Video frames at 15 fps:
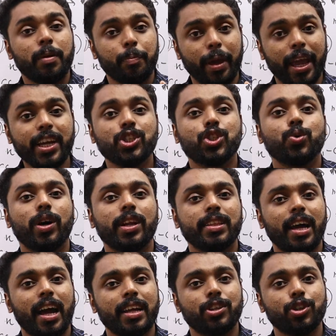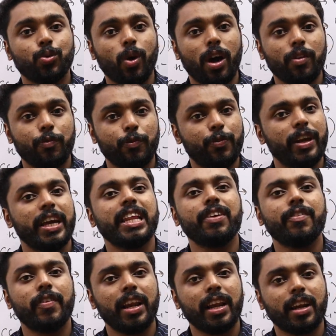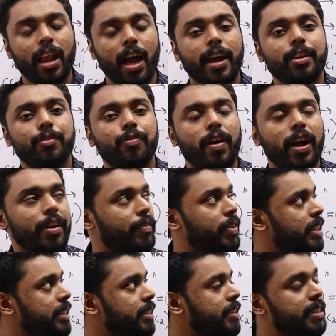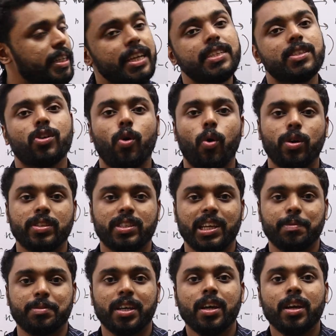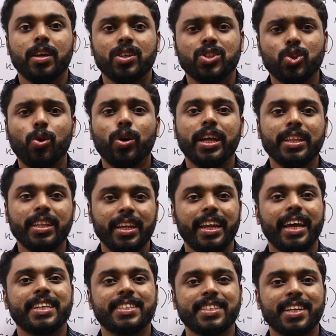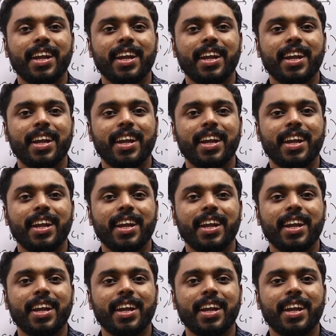make sure that you are very well clarified with these concepts. So in the next